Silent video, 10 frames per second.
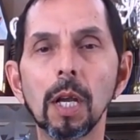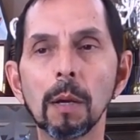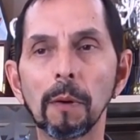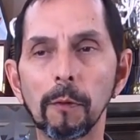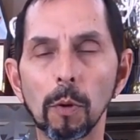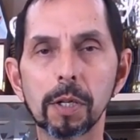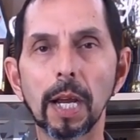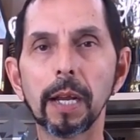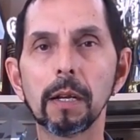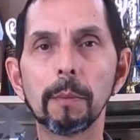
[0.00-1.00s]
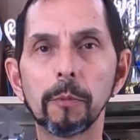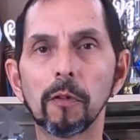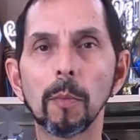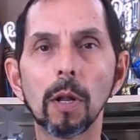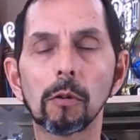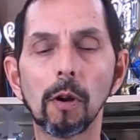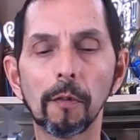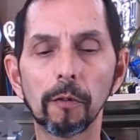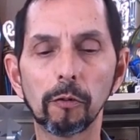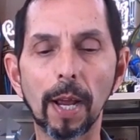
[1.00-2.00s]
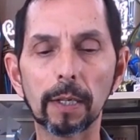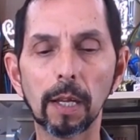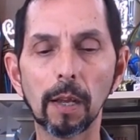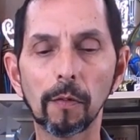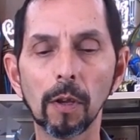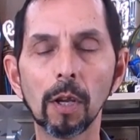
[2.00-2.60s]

But if you want to tighten up and do some autocross and track days,